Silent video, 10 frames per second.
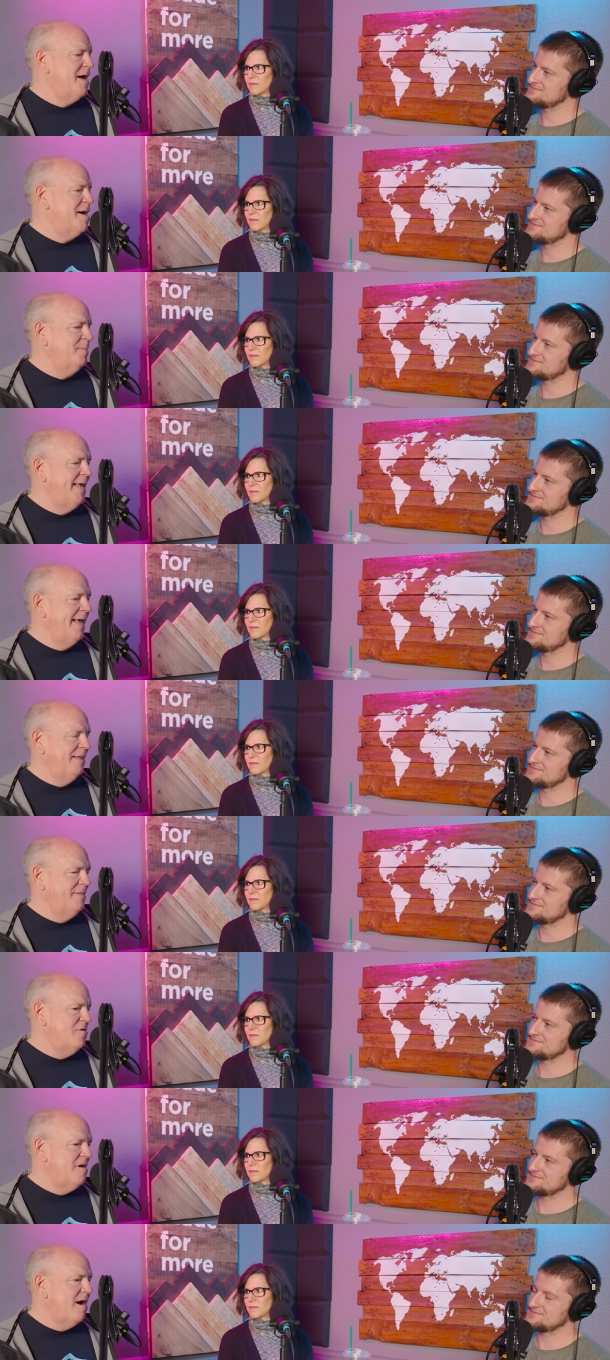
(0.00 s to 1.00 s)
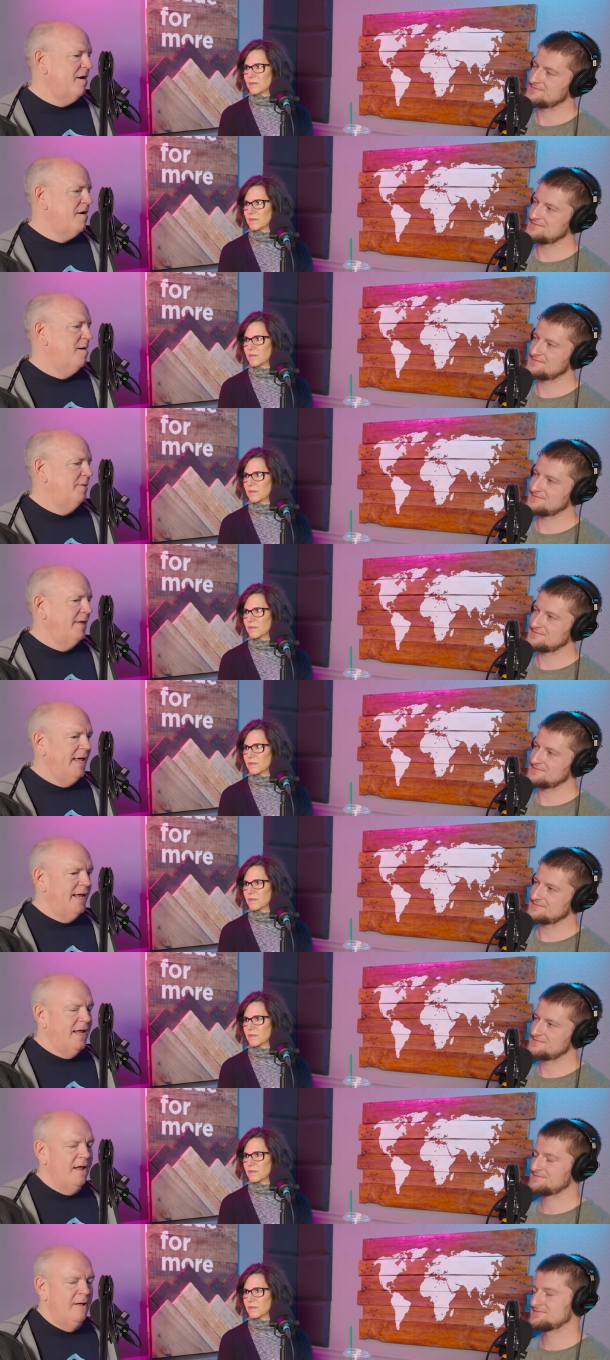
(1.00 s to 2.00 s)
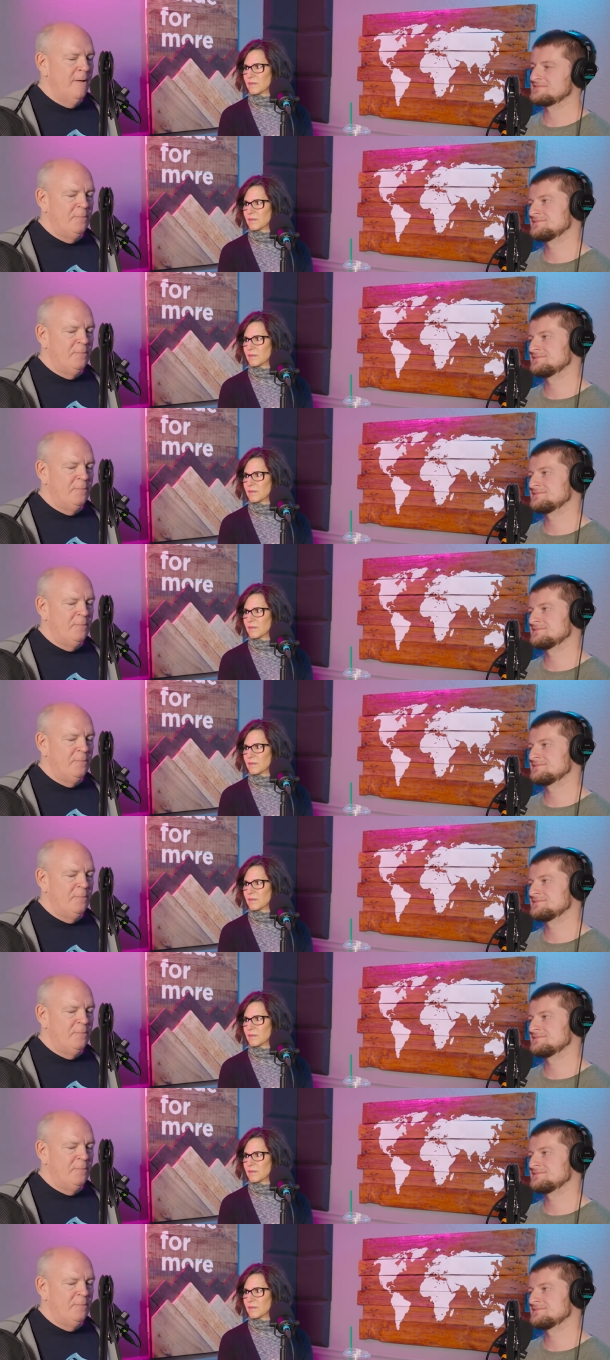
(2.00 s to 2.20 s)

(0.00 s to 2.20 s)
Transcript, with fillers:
Speaker 1: complicated. They're not complicated.